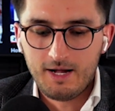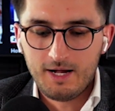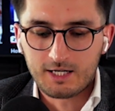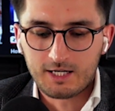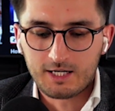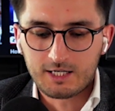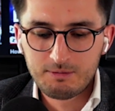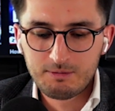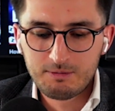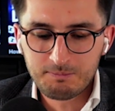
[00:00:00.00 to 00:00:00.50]

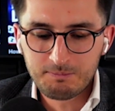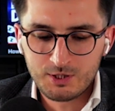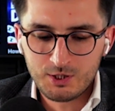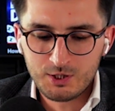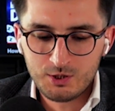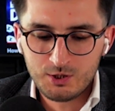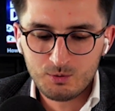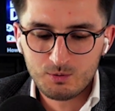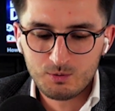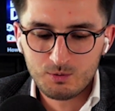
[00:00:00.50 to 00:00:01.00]

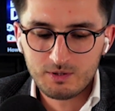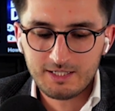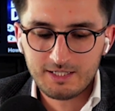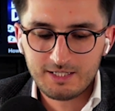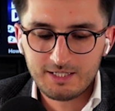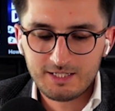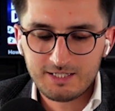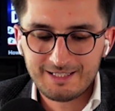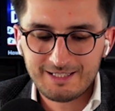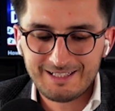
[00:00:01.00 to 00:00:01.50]
crypto
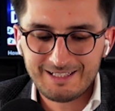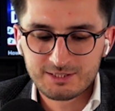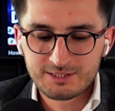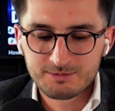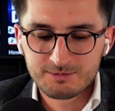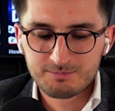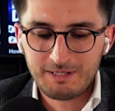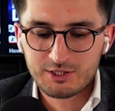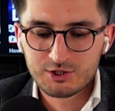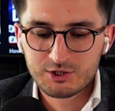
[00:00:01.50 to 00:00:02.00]

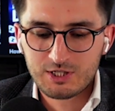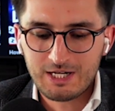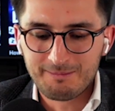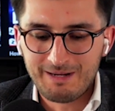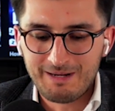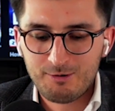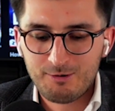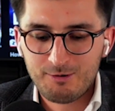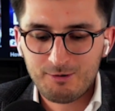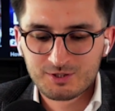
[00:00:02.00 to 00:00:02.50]
is my jam.
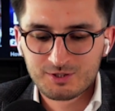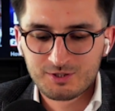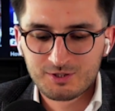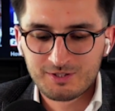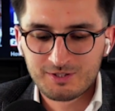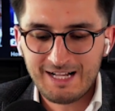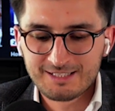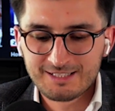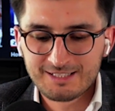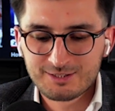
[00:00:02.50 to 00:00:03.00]
I was
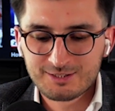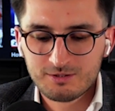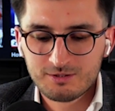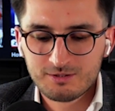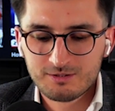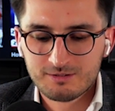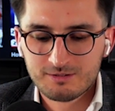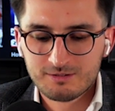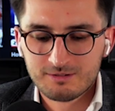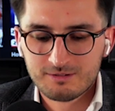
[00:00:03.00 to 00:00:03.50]
gonna ask
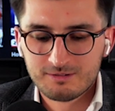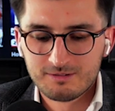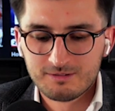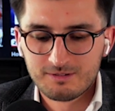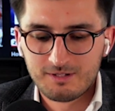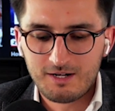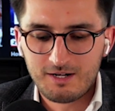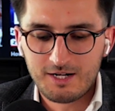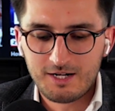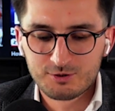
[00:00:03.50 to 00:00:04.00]
you
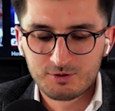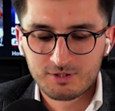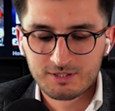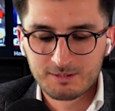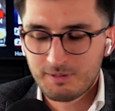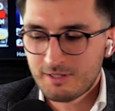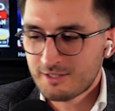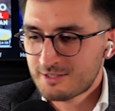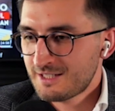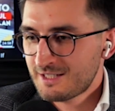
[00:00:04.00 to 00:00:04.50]
during
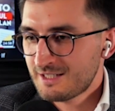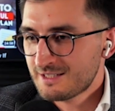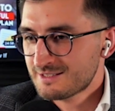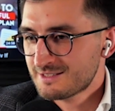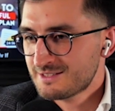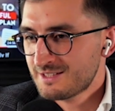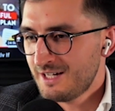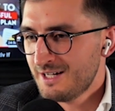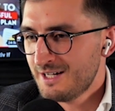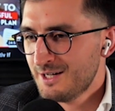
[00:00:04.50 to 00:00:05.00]
the
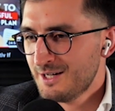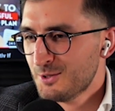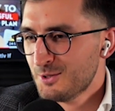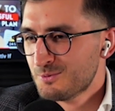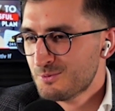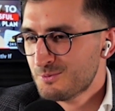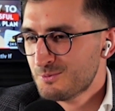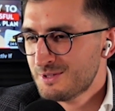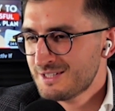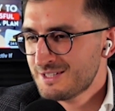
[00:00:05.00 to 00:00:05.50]
podcast,
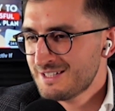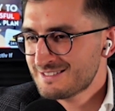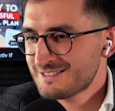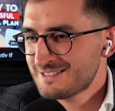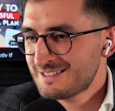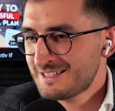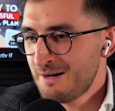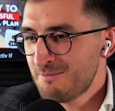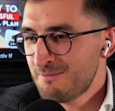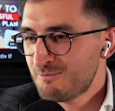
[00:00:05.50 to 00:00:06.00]
where does
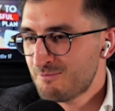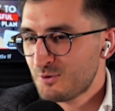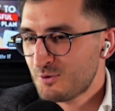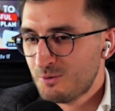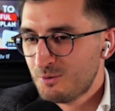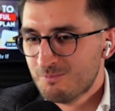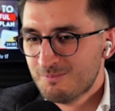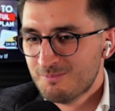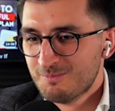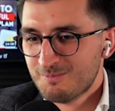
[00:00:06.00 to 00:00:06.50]
it come
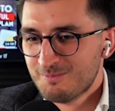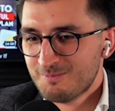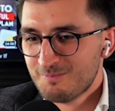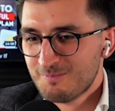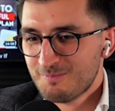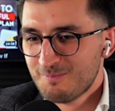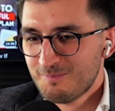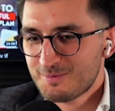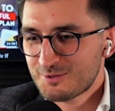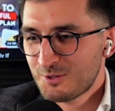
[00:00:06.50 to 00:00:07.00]
from?
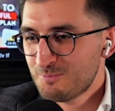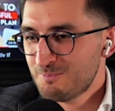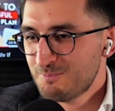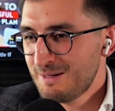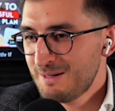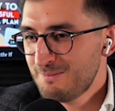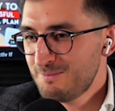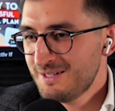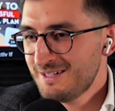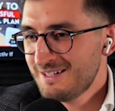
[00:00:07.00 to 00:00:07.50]
So
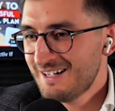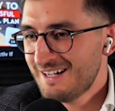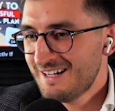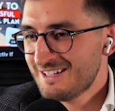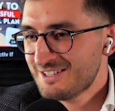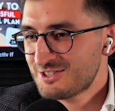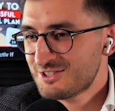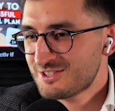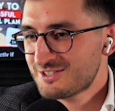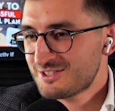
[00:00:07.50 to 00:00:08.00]
maybe
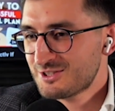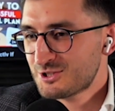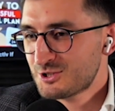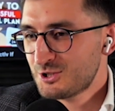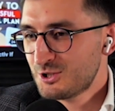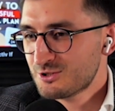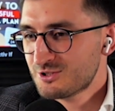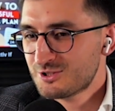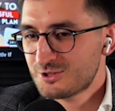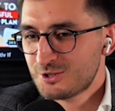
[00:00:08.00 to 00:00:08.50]
just a
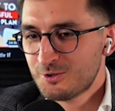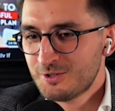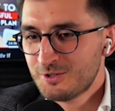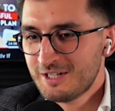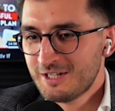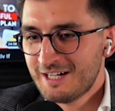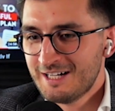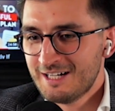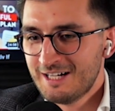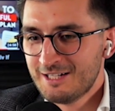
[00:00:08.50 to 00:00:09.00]
short
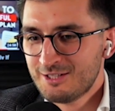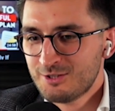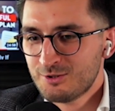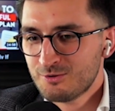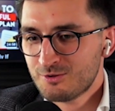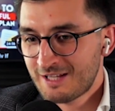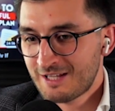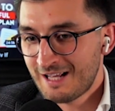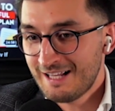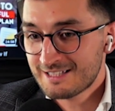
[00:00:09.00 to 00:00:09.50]
story, and
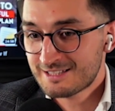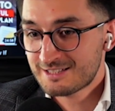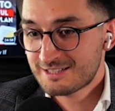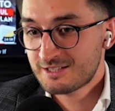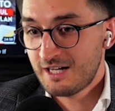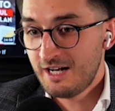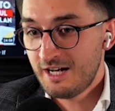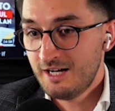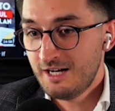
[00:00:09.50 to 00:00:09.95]
you tell us,